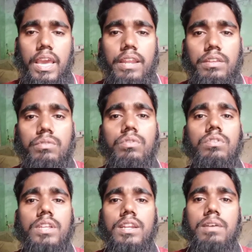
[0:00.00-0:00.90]
And
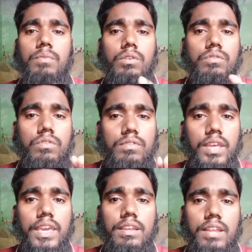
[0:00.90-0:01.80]
that I'm also
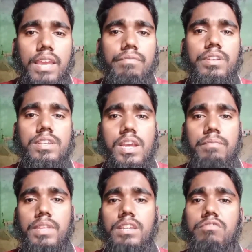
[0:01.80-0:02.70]
saying every
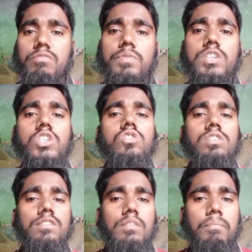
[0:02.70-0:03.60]
time that repetition
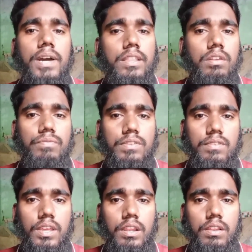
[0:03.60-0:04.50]
is the mother of
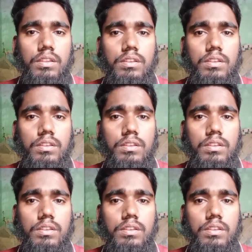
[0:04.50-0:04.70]
skill.